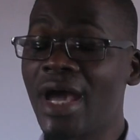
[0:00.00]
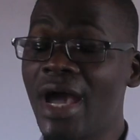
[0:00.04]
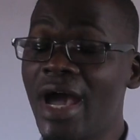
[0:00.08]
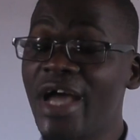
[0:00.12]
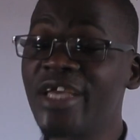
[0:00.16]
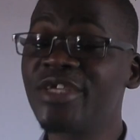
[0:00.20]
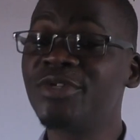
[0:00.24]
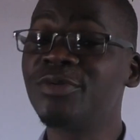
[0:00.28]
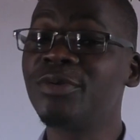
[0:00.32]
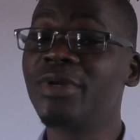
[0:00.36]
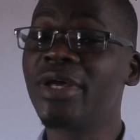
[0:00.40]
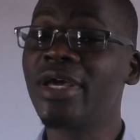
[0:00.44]

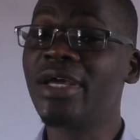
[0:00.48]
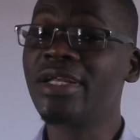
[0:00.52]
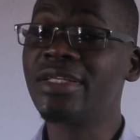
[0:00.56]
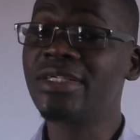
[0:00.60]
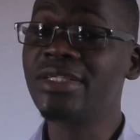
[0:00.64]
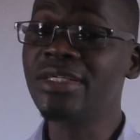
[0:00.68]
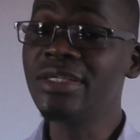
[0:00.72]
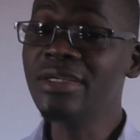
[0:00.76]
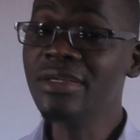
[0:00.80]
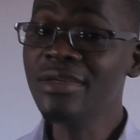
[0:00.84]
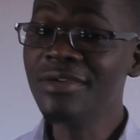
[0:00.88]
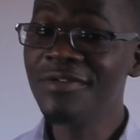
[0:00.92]
accurate
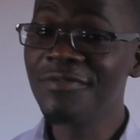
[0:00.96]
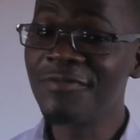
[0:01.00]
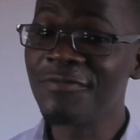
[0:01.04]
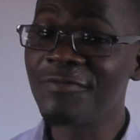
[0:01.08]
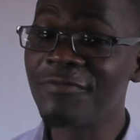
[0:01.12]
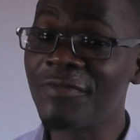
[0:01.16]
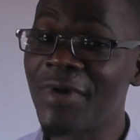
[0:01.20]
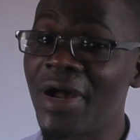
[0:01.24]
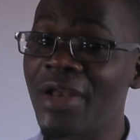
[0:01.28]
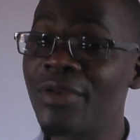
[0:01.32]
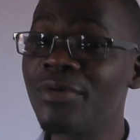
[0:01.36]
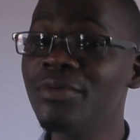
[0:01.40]

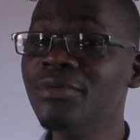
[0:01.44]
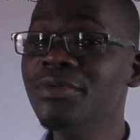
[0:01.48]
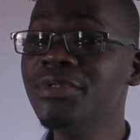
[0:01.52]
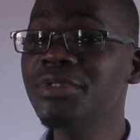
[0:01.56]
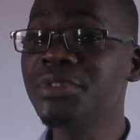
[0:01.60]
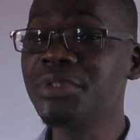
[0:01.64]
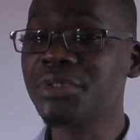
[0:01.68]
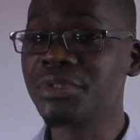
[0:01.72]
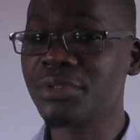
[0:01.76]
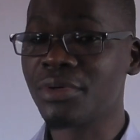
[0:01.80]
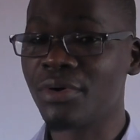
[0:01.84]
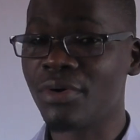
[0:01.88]

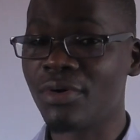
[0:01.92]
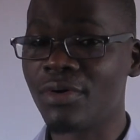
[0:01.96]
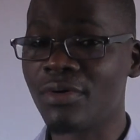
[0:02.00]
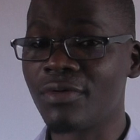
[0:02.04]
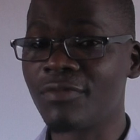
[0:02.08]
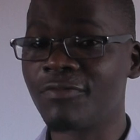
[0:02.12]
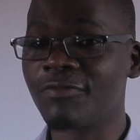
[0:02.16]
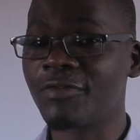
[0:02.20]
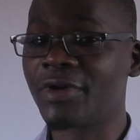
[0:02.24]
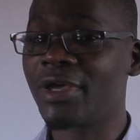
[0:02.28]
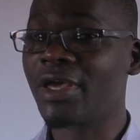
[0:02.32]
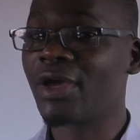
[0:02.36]
values
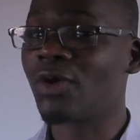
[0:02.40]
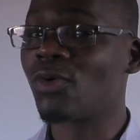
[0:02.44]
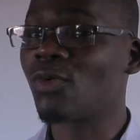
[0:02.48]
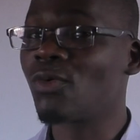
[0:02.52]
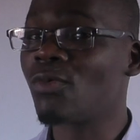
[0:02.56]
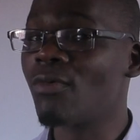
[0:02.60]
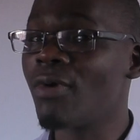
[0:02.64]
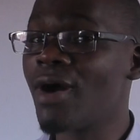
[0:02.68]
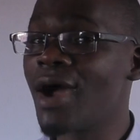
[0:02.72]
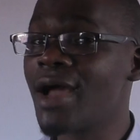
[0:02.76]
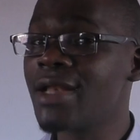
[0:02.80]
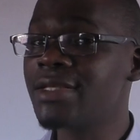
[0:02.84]
of a
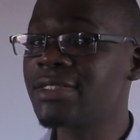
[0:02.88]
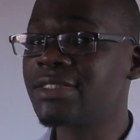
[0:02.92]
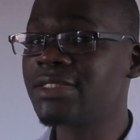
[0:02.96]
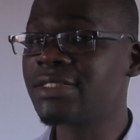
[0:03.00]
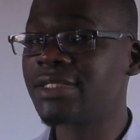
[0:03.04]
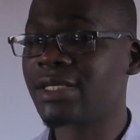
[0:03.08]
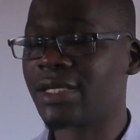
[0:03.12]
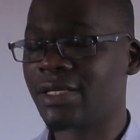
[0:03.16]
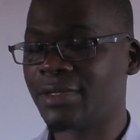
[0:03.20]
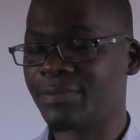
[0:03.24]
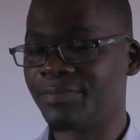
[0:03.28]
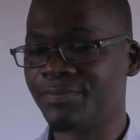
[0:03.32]

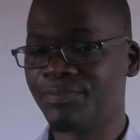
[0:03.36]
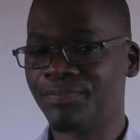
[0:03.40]
quantity.